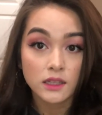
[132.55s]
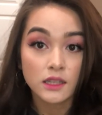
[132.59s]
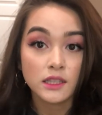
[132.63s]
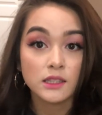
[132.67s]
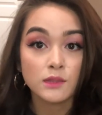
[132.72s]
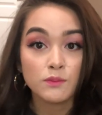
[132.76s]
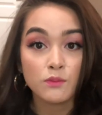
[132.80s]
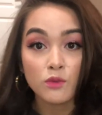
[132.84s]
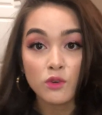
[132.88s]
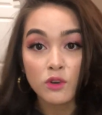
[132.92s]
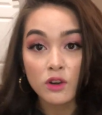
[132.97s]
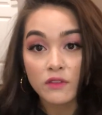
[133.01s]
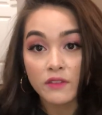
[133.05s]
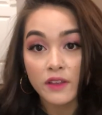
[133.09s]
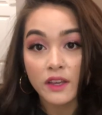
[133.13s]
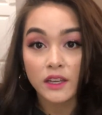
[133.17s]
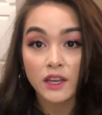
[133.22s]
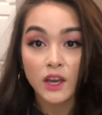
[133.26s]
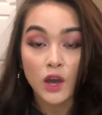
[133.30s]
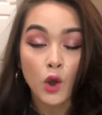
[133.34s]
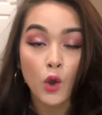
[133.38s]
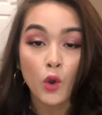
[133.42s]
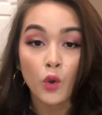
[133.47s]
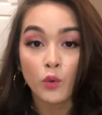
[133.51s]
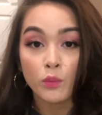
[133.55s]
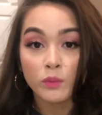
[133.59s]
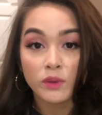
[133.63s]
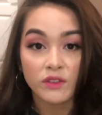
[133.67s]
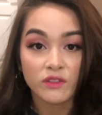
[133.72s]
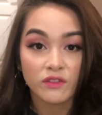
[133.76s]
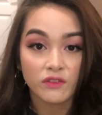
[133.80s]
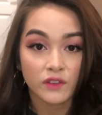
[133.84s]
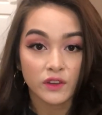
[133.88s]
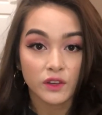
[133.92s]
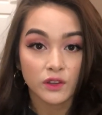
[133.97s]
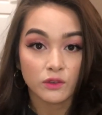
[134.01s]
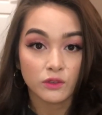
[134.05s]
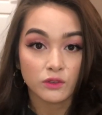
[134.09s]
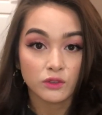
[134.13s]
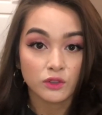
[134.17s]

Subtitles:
it's more of like a homey feel,